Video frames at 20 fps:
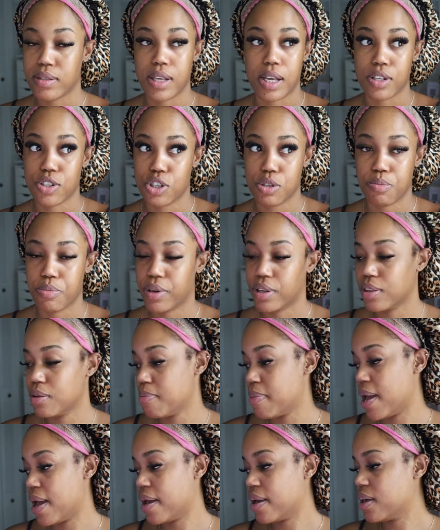So I just bring the
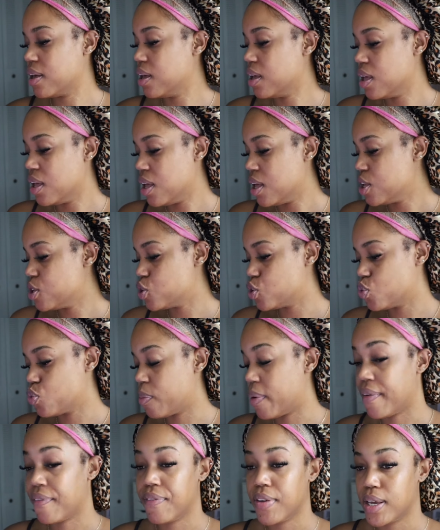bag to
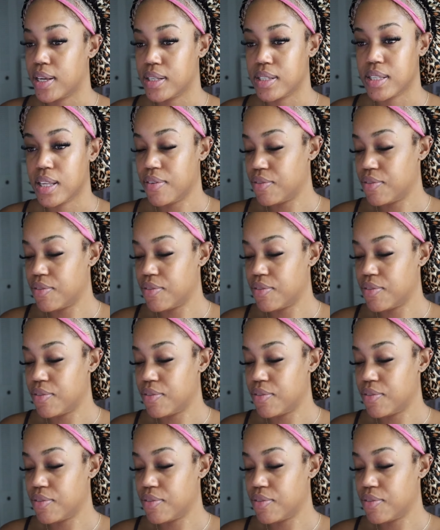my face.